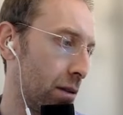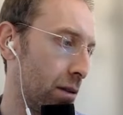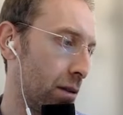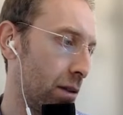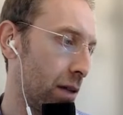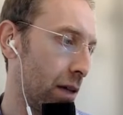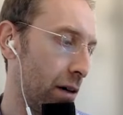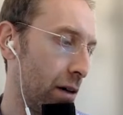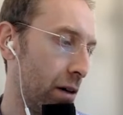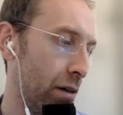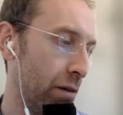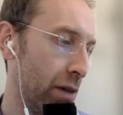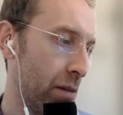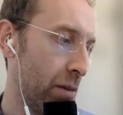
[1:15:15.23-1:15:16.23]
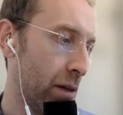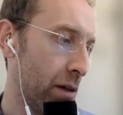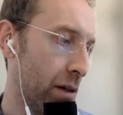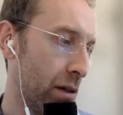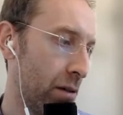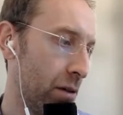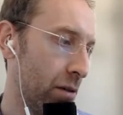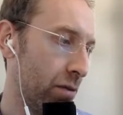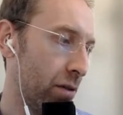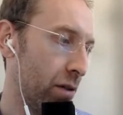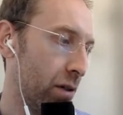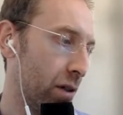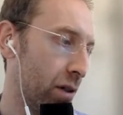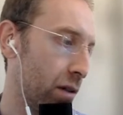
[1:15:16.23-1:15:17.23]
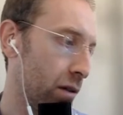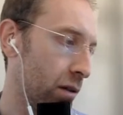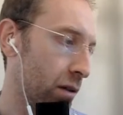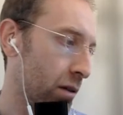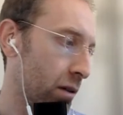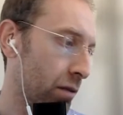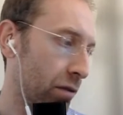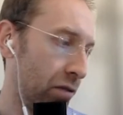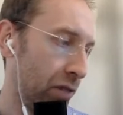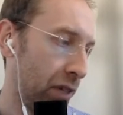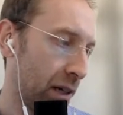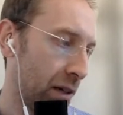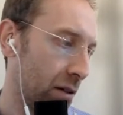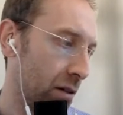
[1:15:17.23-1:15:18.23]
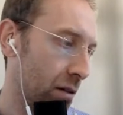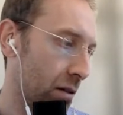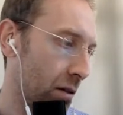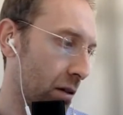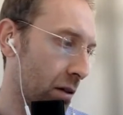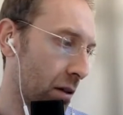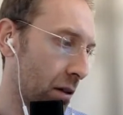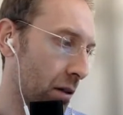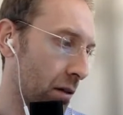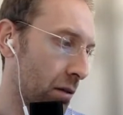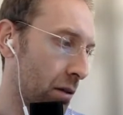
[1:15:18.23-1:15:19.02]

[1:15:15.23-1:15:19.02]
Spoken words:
I already read about Henry the First of France long ago.